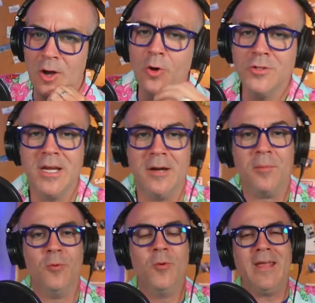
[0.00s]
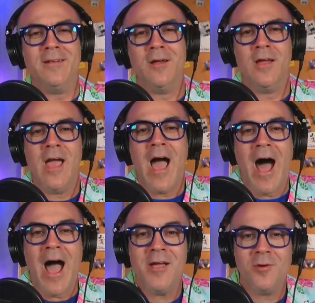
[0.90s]
Hold up, wait,
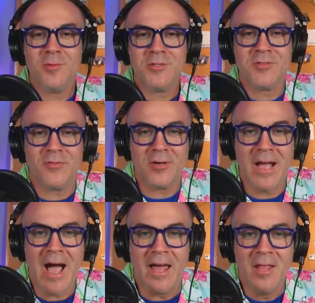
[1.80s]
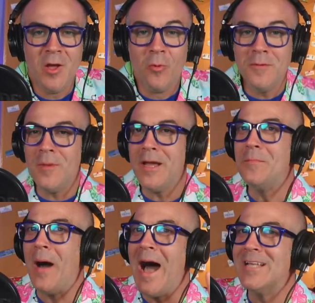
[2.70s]
I almost forgot what
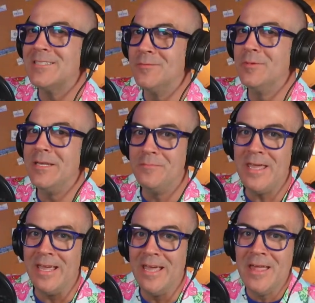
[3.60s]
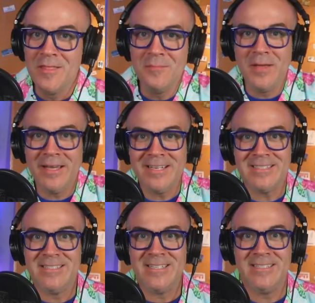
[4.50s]
might possibly be the
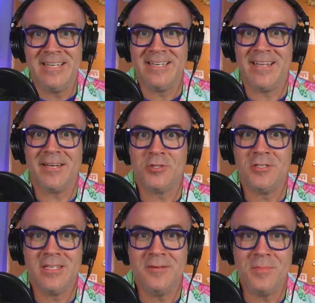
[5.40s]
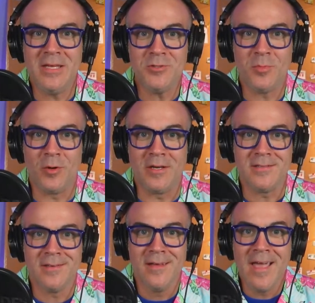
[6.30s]
biggest Disney connection to the Beach
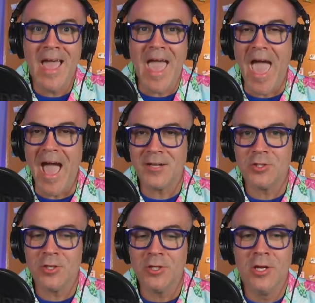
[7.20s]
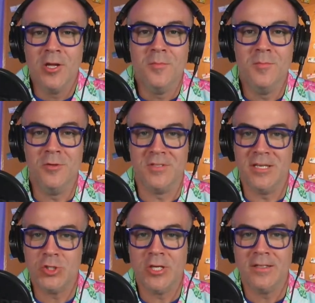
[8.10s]
Boys. Actor,
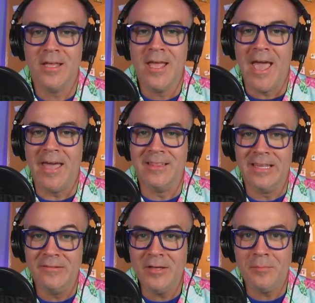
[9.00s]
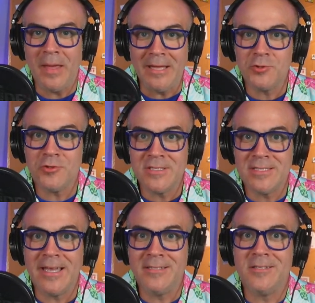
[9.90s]
musician, and living patron
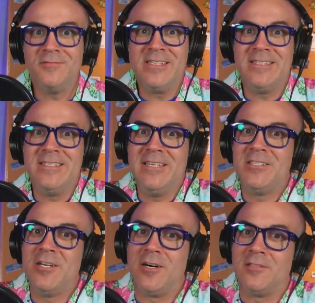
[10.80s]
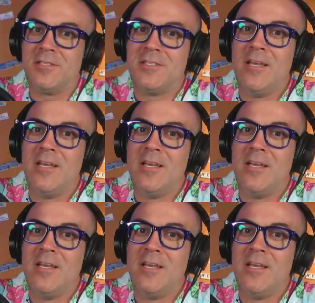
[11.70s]
saint of Disney adults,